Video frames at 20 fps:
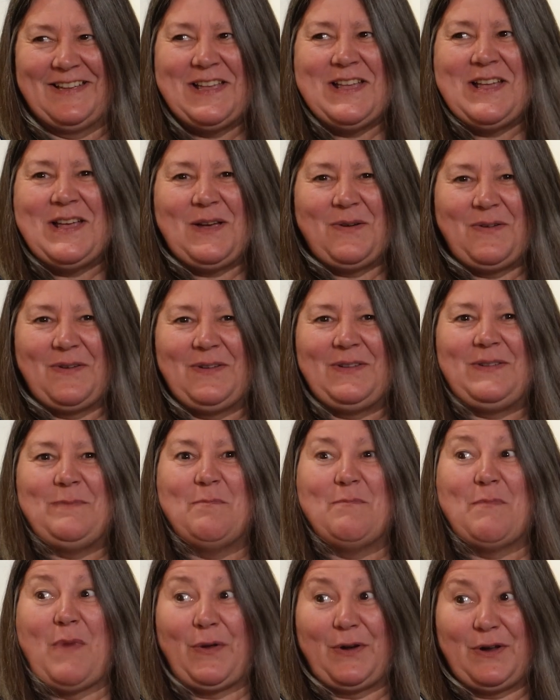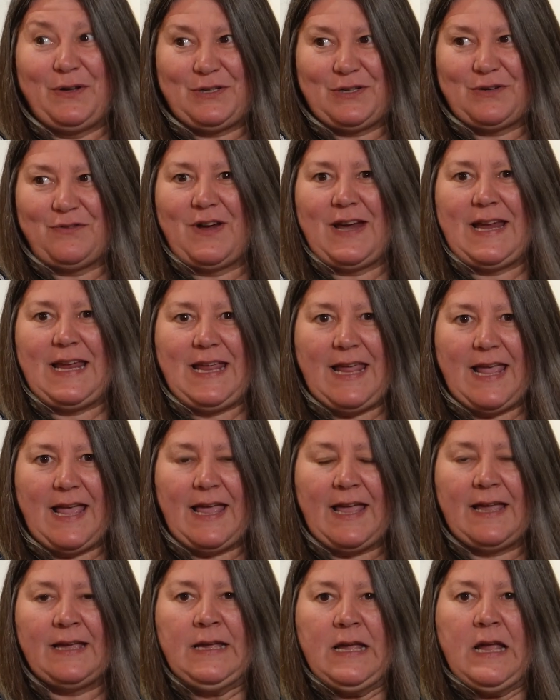Monitoring,
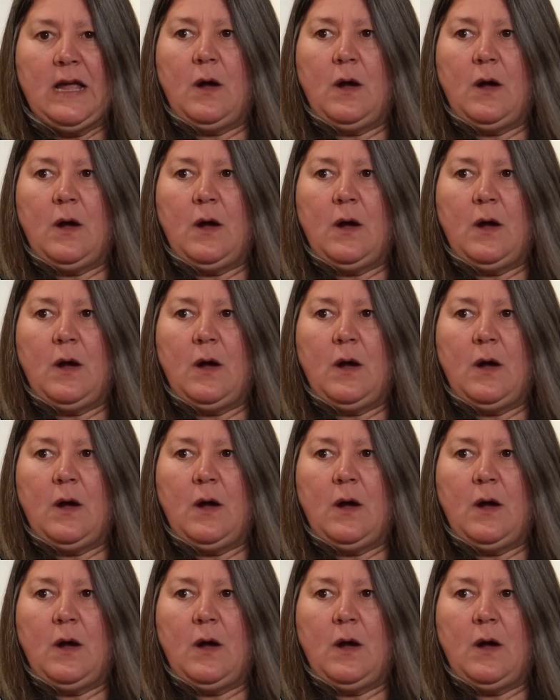yeah.